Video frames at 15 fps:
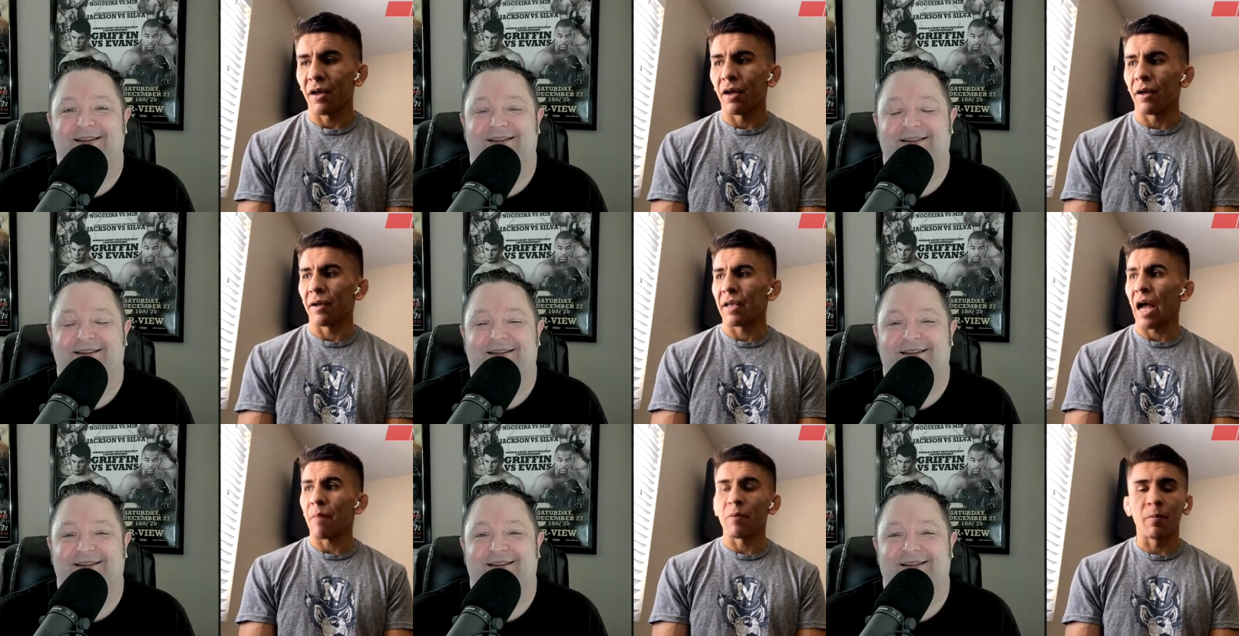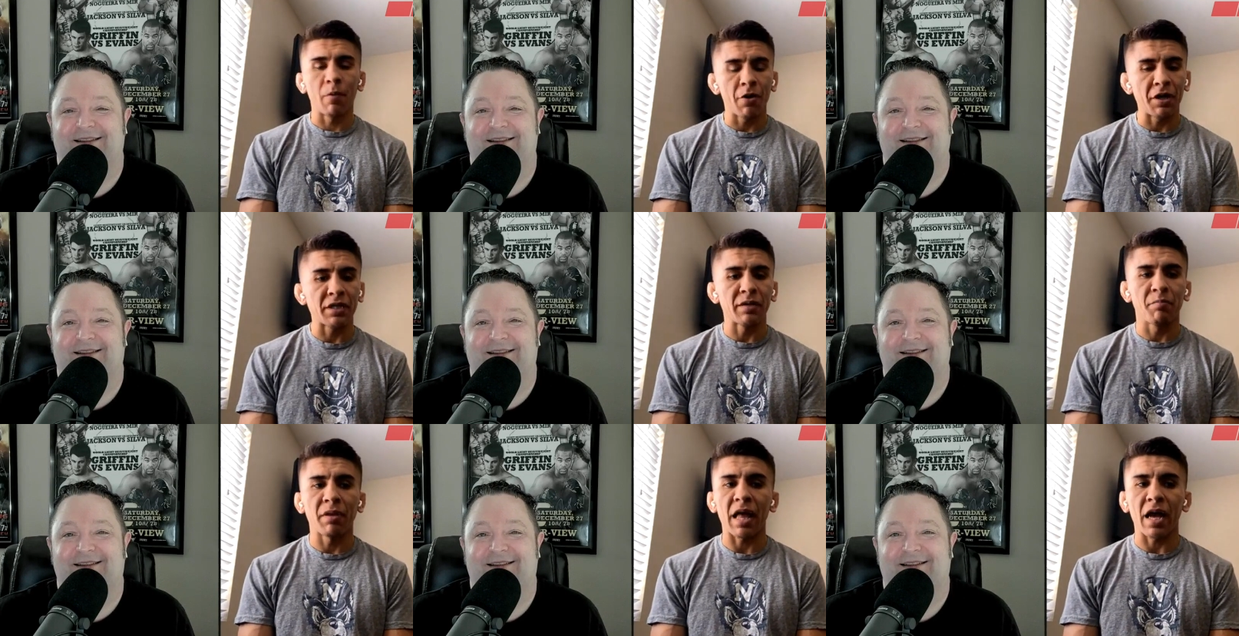Speaker 1: uh, got promoted
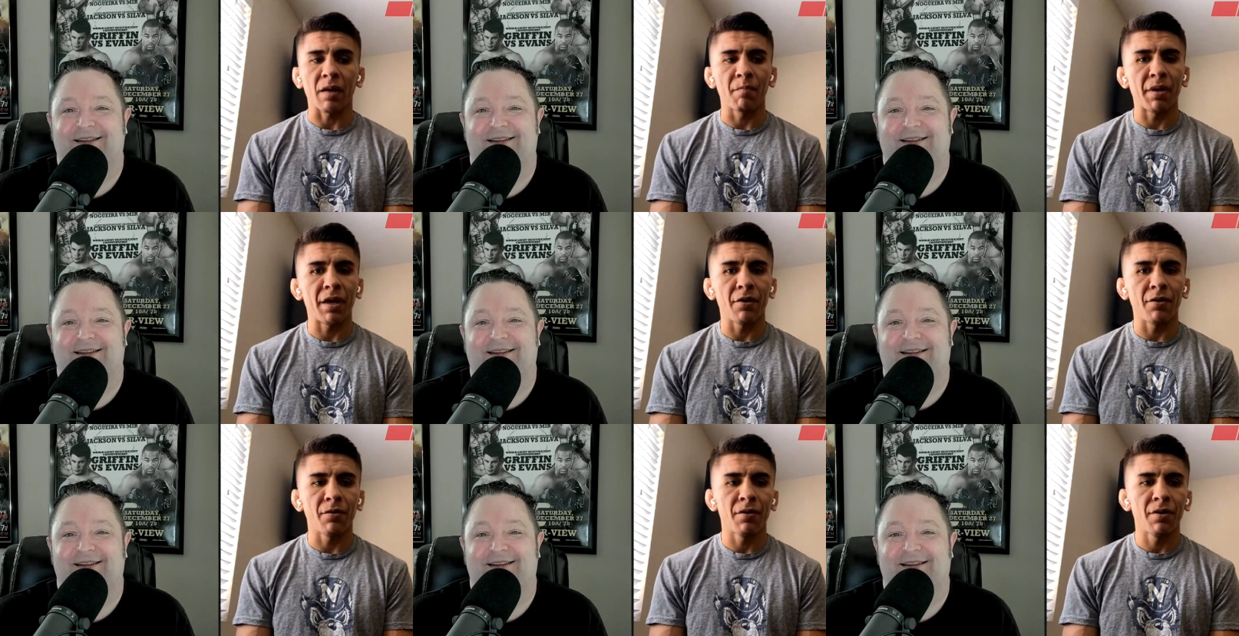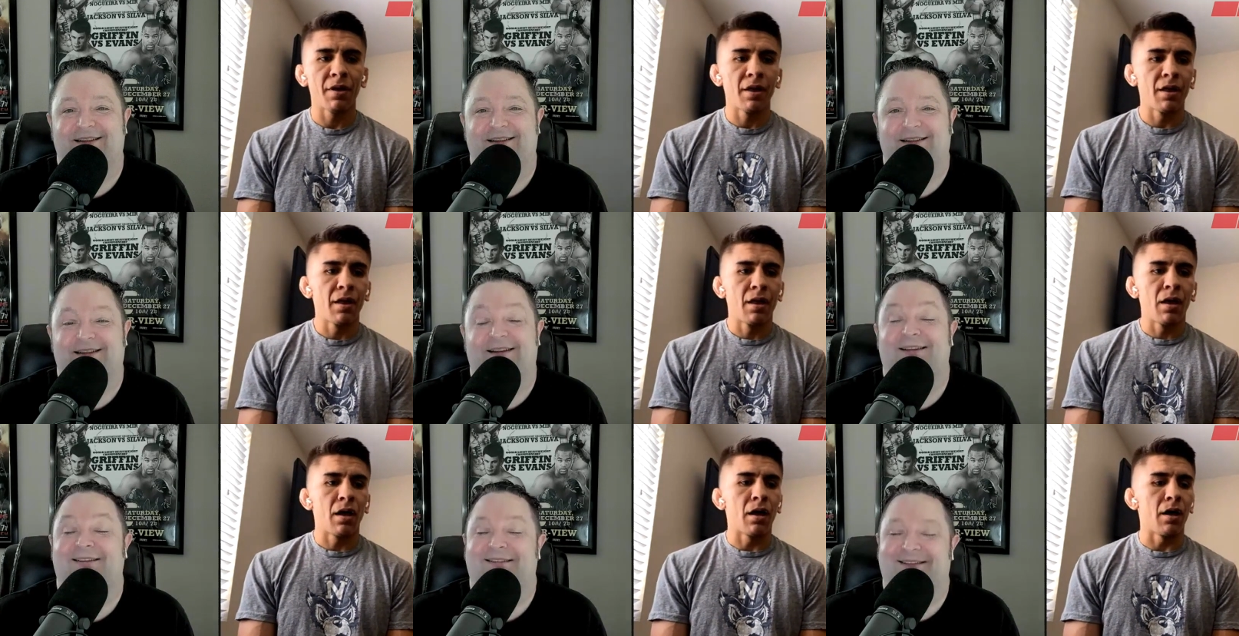to black belt,
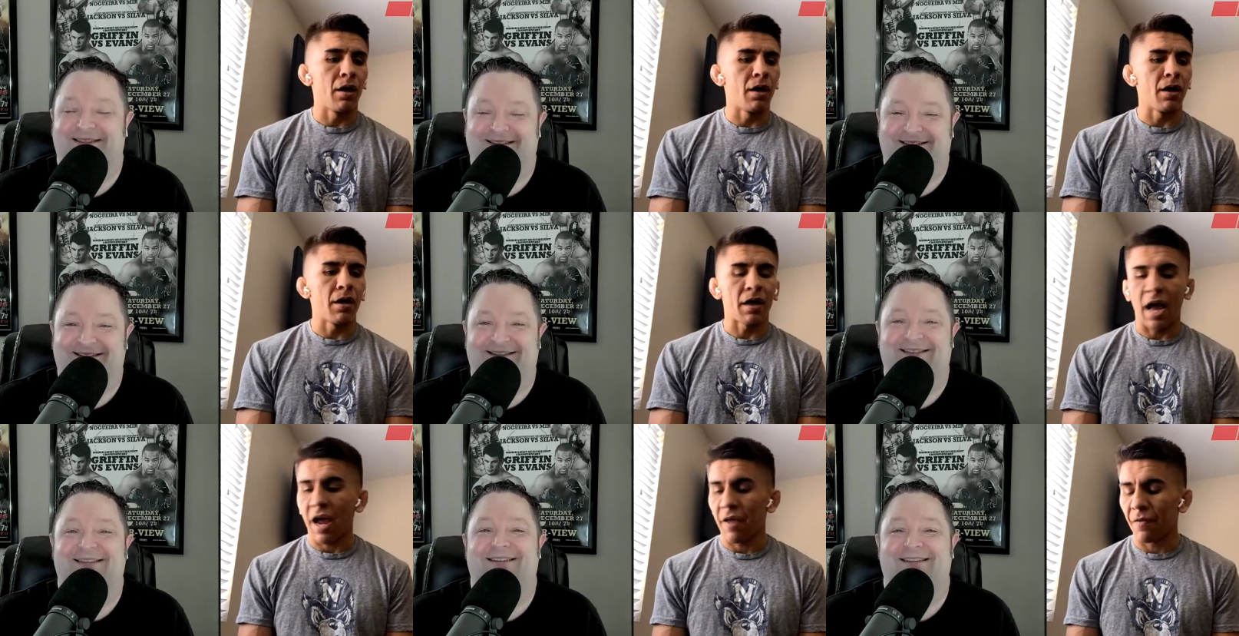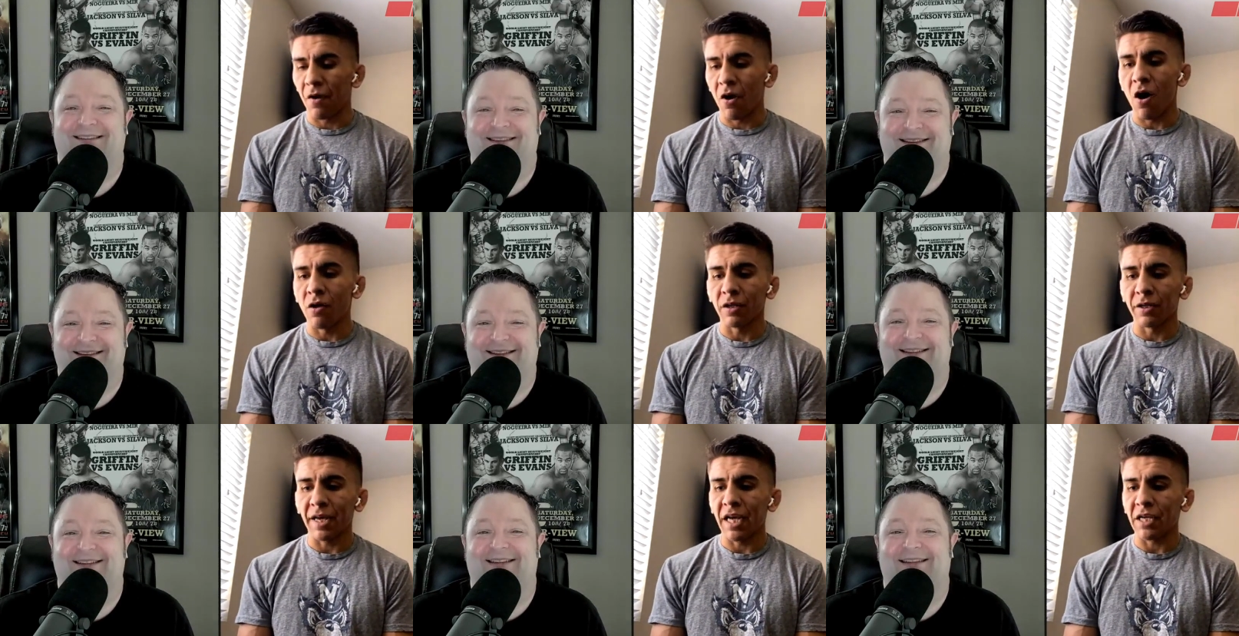uh, had the
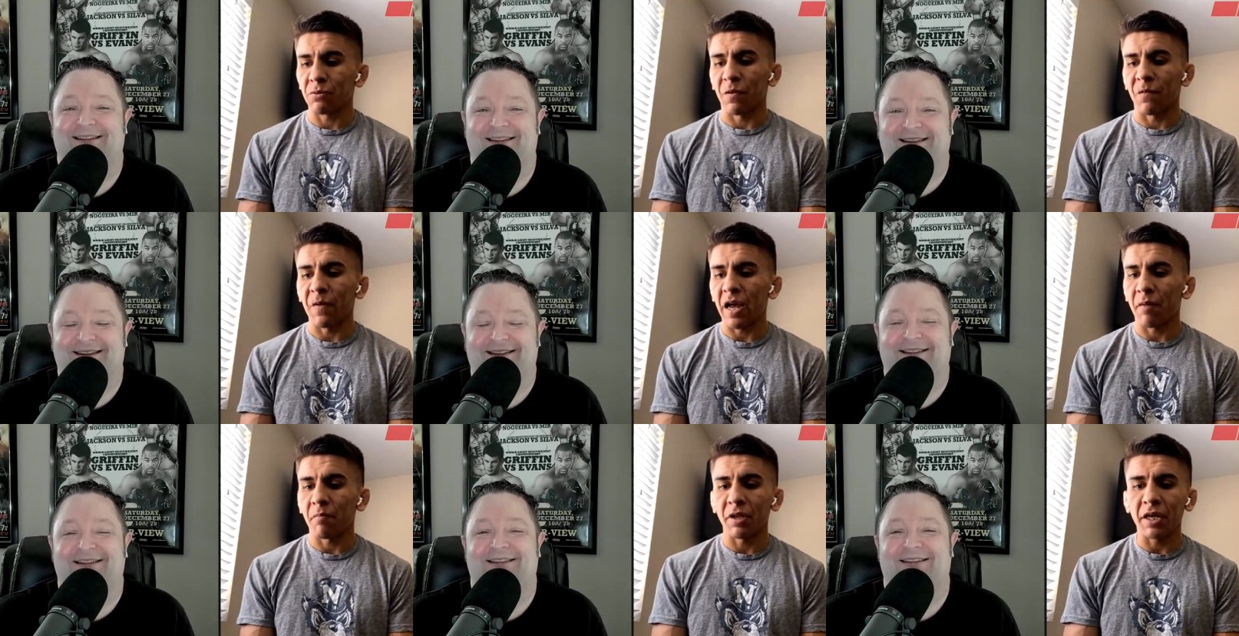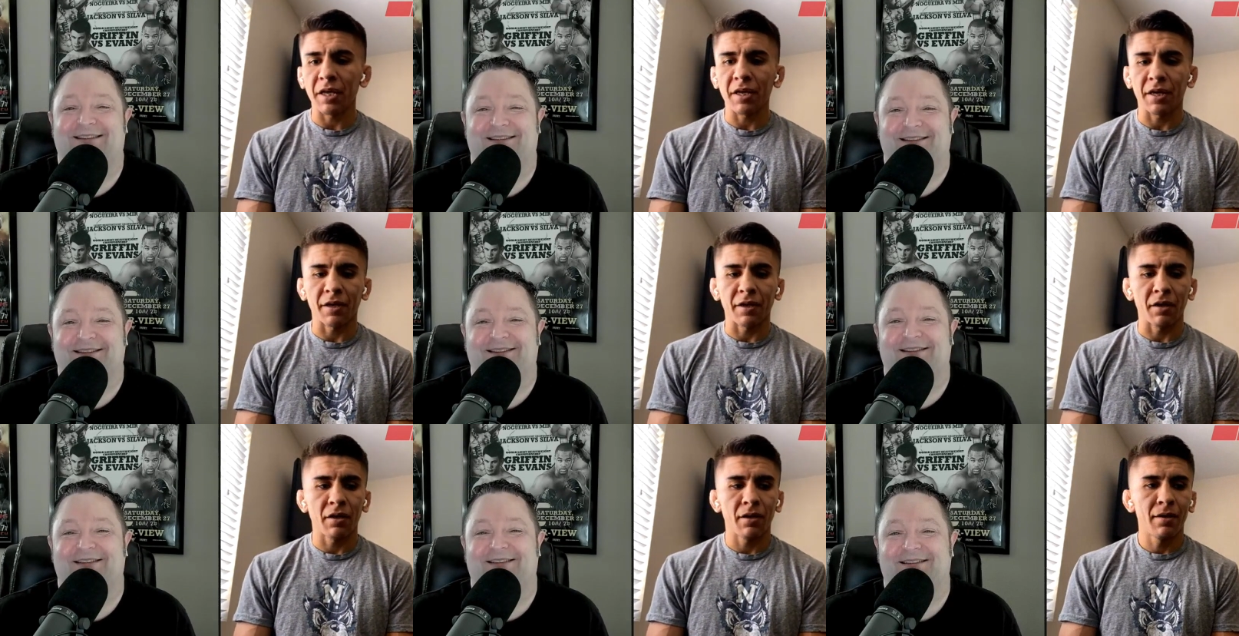holidays with family
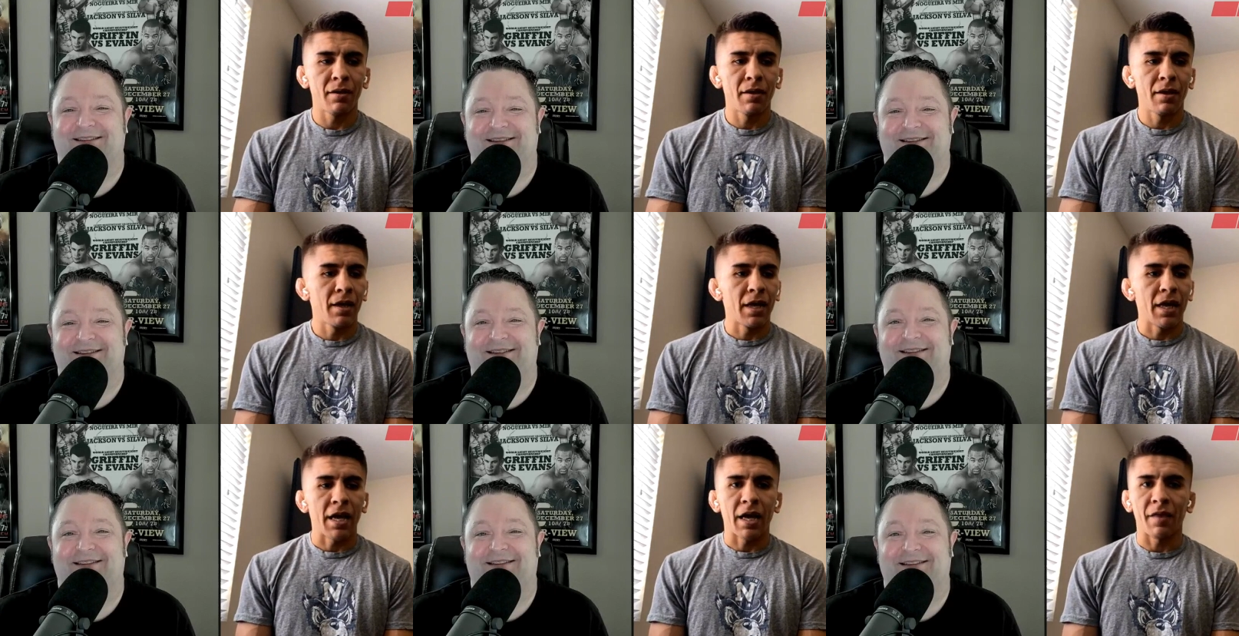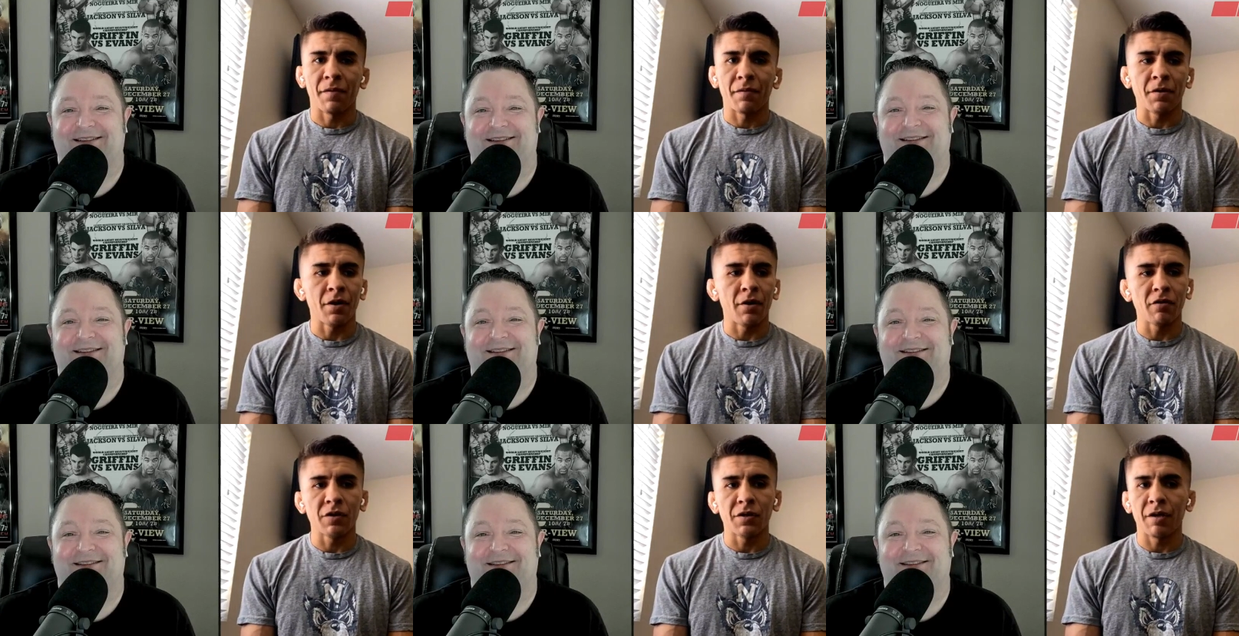and, and, you
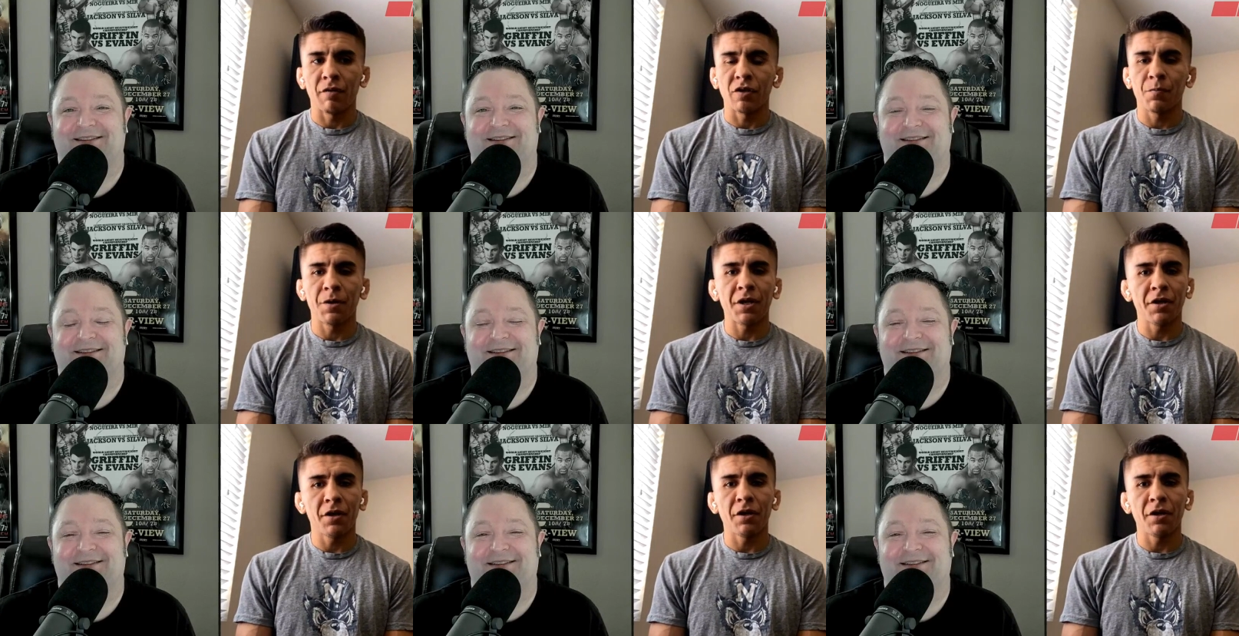know, it was, it was pretty